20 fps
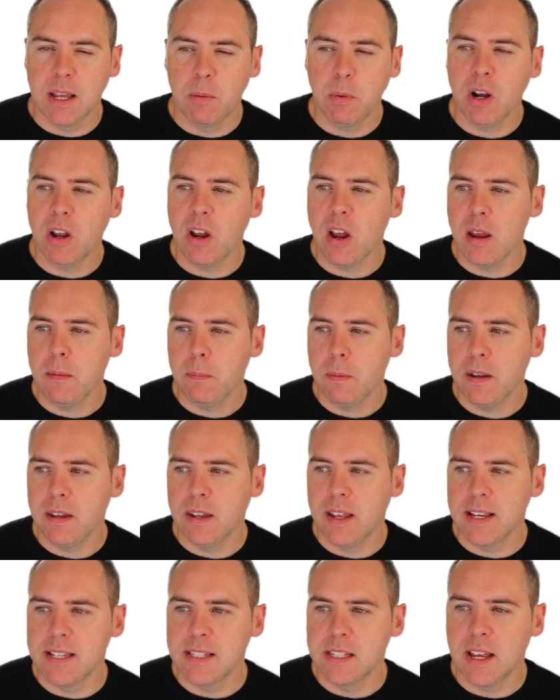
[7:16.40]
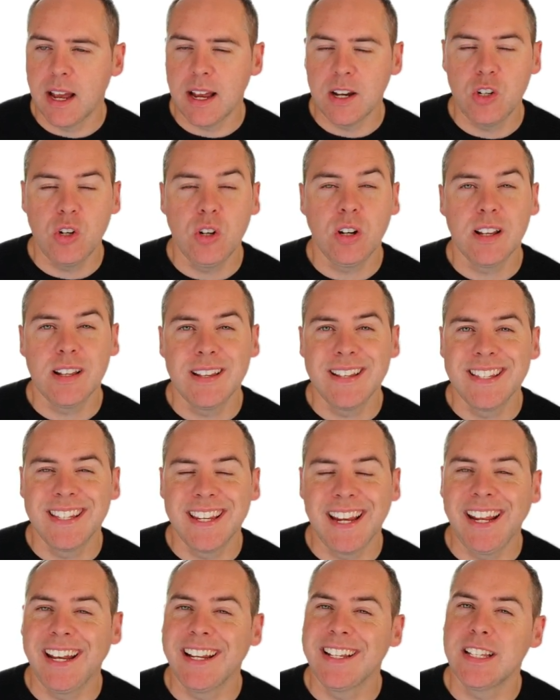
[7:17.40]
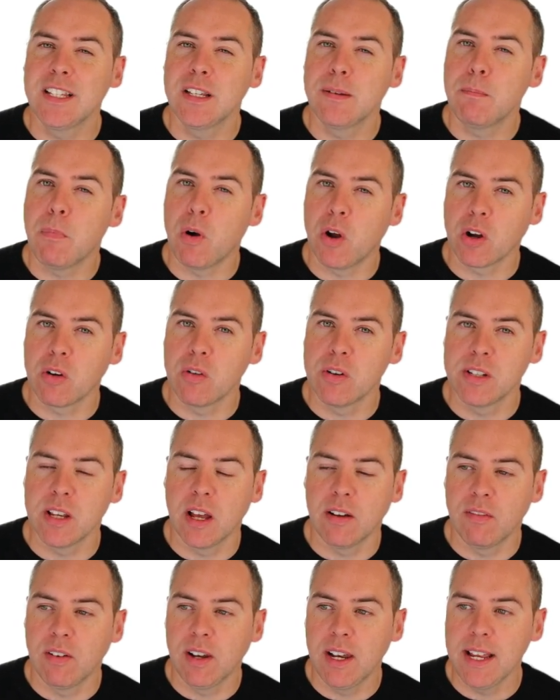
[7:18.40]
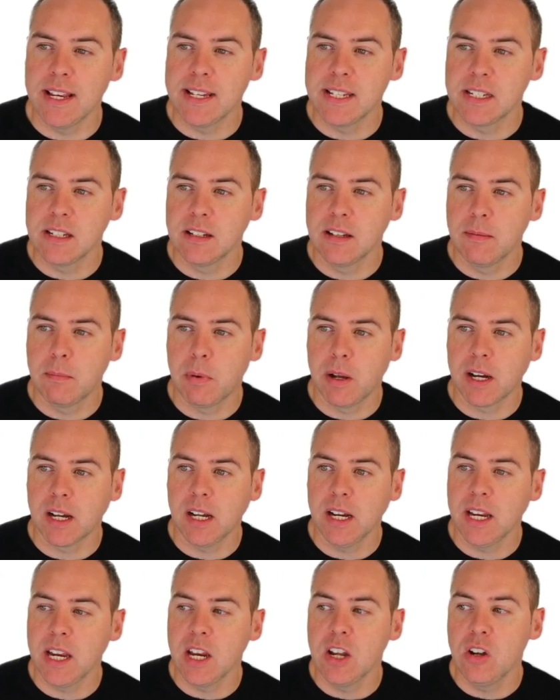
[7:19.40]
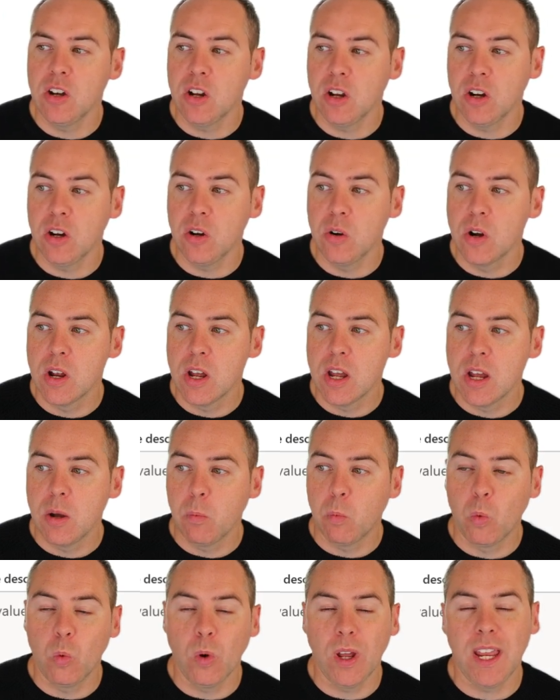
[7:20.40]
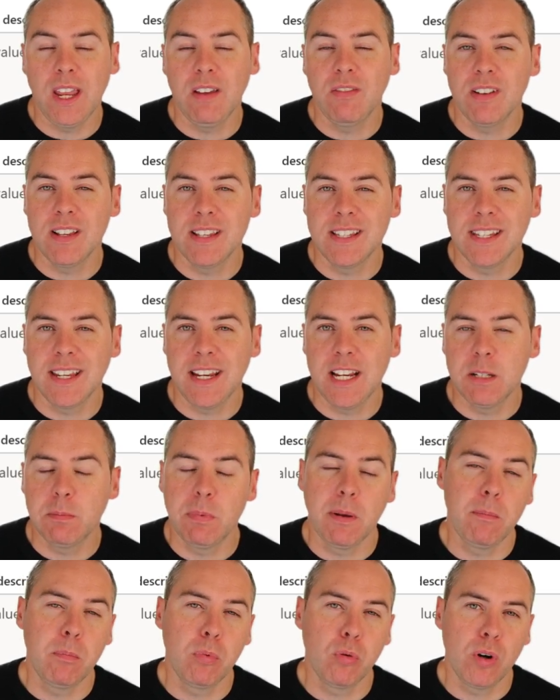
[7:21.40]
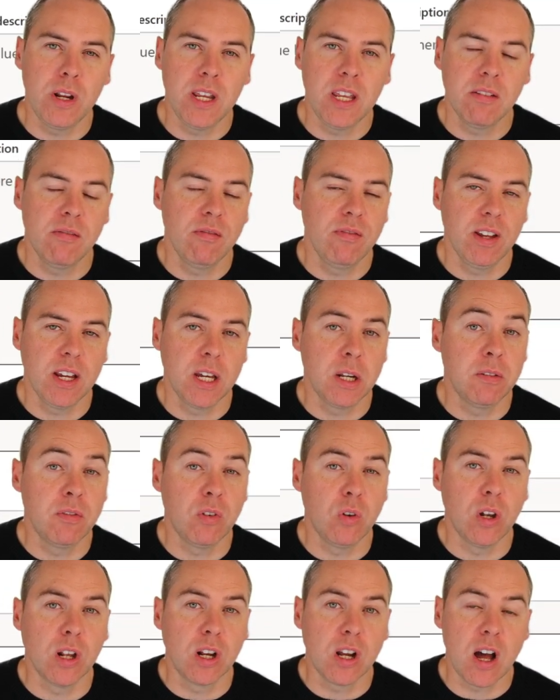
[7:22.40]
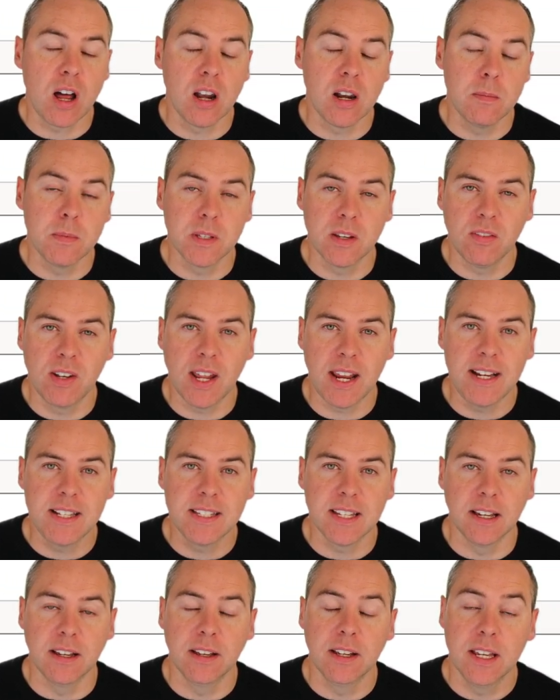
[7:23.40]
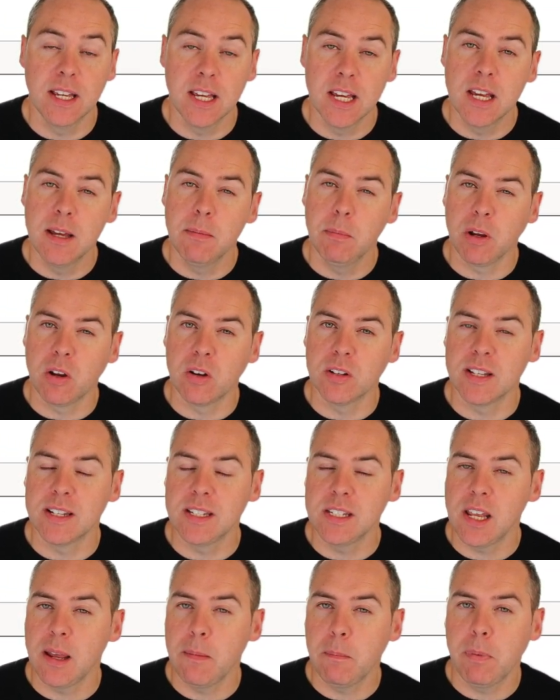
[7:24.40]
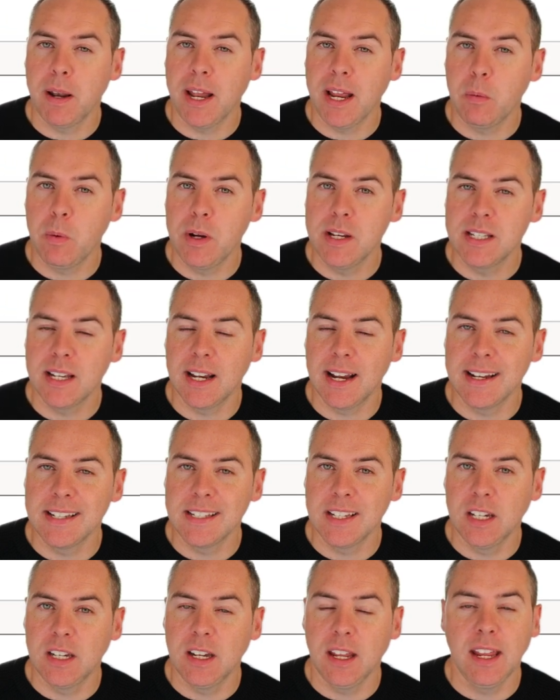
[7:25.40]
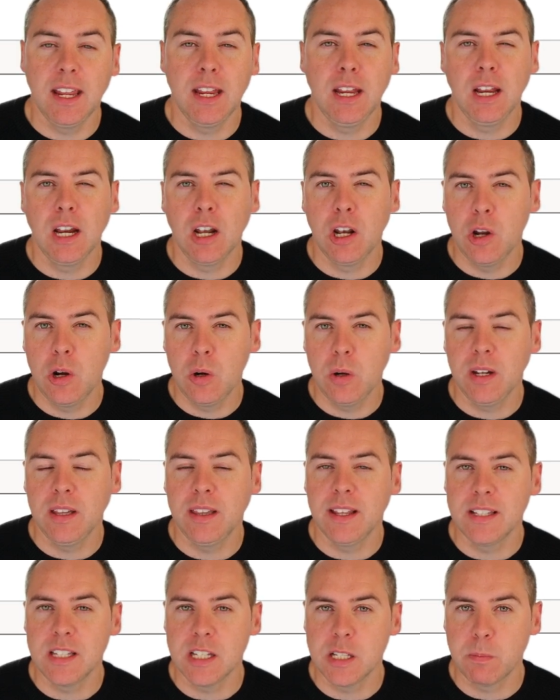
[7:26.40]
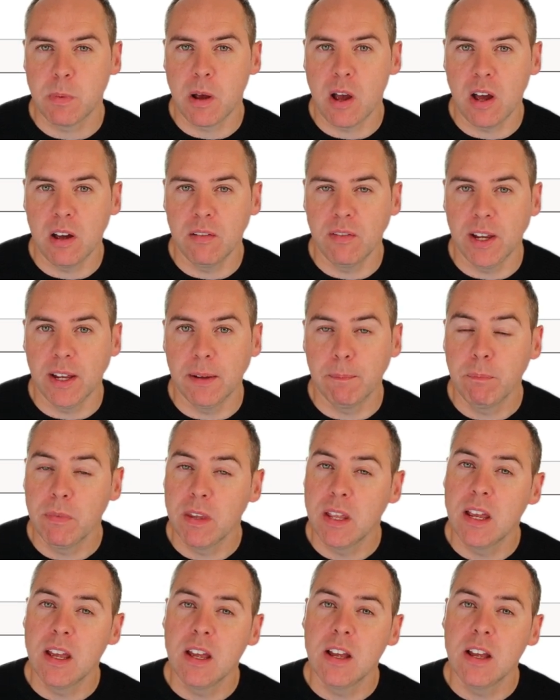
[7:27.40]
Now, when I open this, as you can see, this is a Microsoft list. By clicking new, we'll even see it's been pre-configured with all the columns of data, because a template we selected included this as part of it.